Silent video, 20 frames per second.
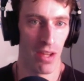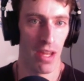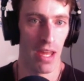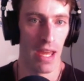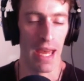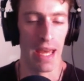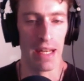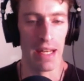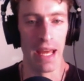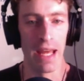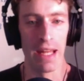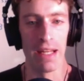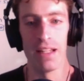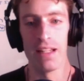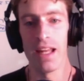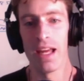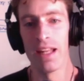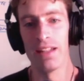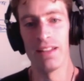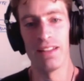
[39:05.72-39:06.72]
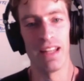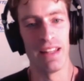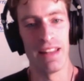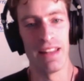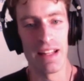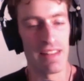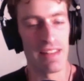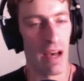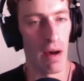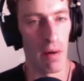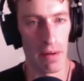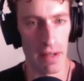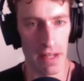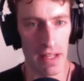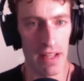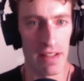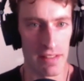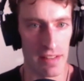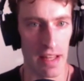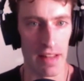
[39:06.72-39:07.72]
And that's how it
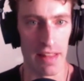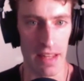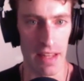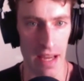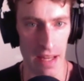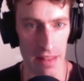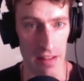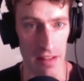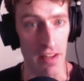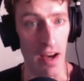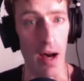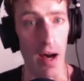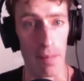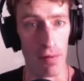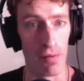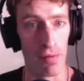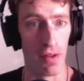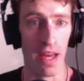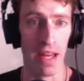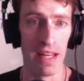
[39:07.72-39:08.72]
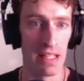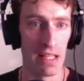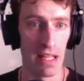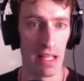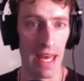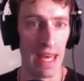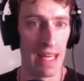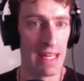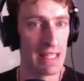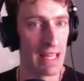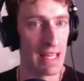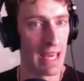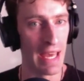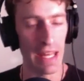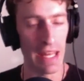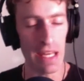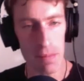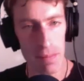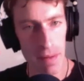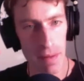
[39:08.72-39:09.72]
is at the top of
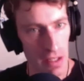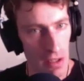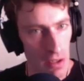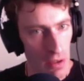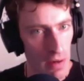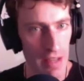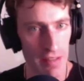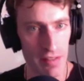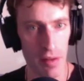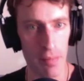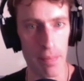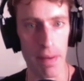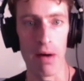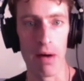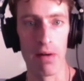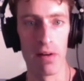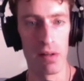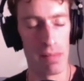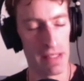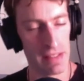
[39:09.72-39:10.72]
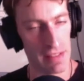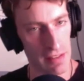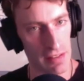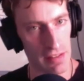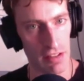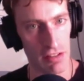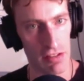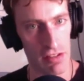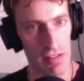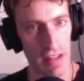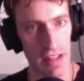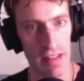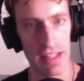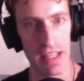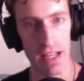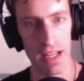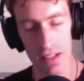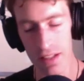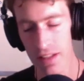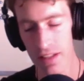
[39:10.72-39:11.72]
anybody who has the power to make decisions. At the
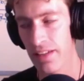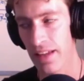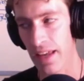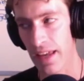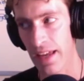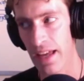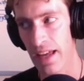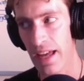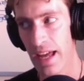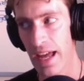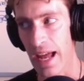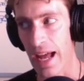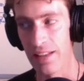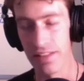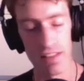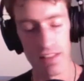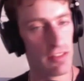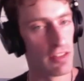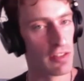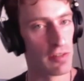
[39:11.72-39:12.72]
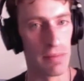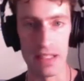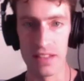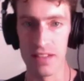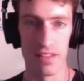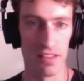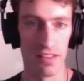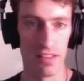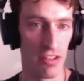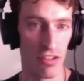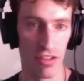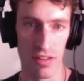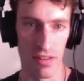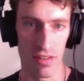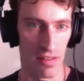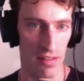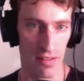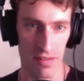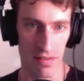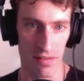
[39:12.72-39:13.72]
end of the day, has to just make
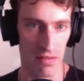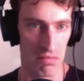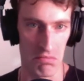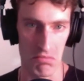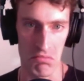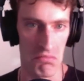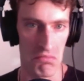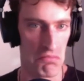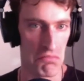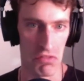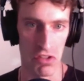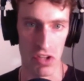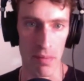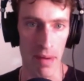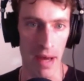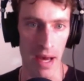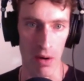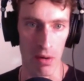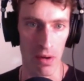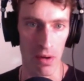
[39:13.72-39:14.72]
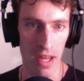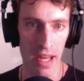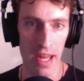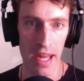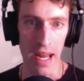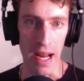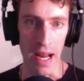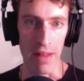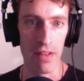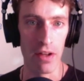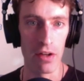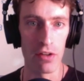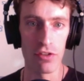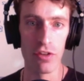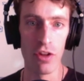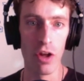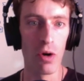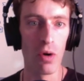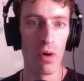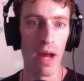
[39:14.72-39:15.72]
decisions somehow. And there's
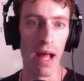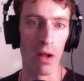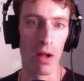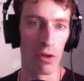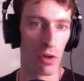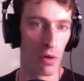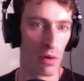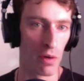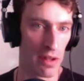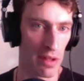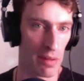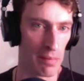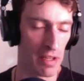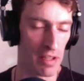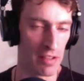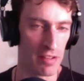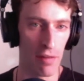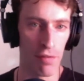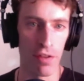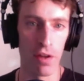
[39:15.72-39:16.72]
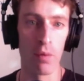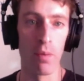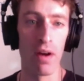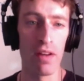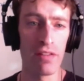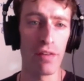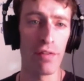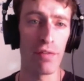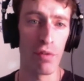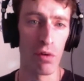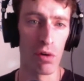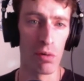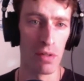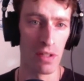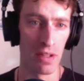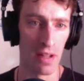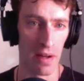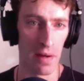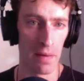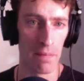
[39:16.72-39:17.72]
no algorithm, because if there was a
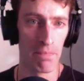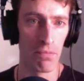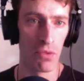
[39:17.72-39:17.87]
formula,